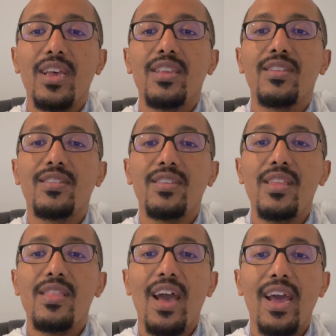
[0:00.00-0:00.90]
"See
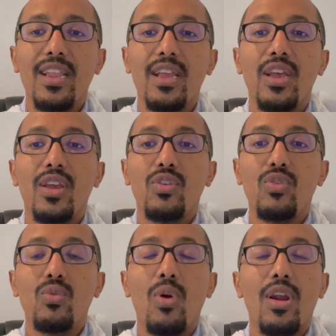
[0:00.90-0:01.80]
that
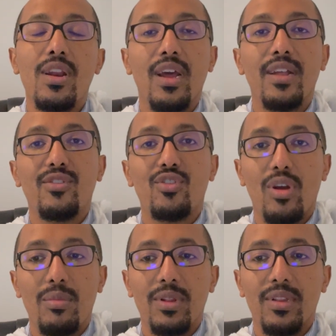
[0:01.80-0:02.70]
you are not
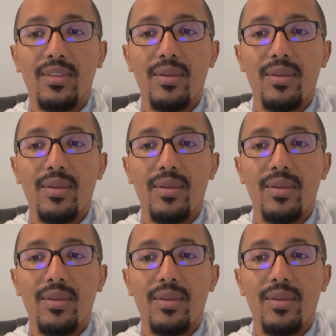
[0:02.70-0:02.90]
troubled,